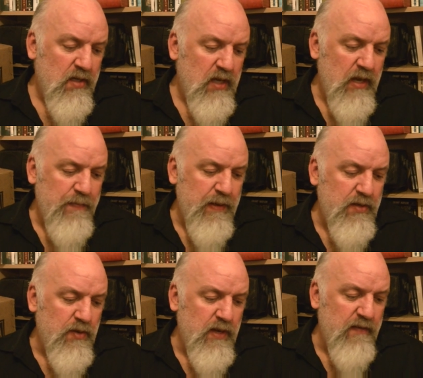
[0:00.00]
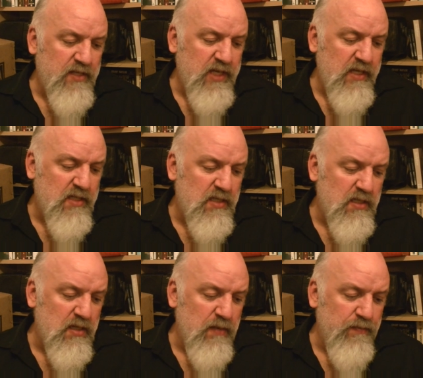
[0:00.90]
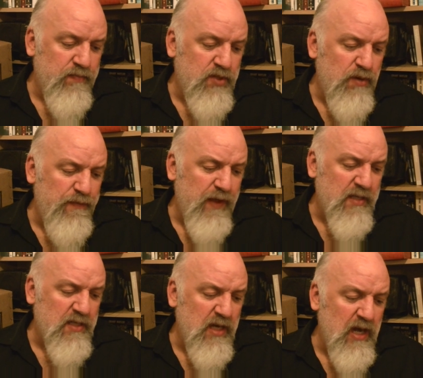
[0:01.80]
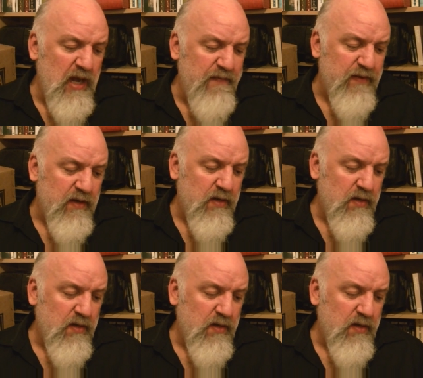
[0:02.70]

And they've been doing it since um, 2011.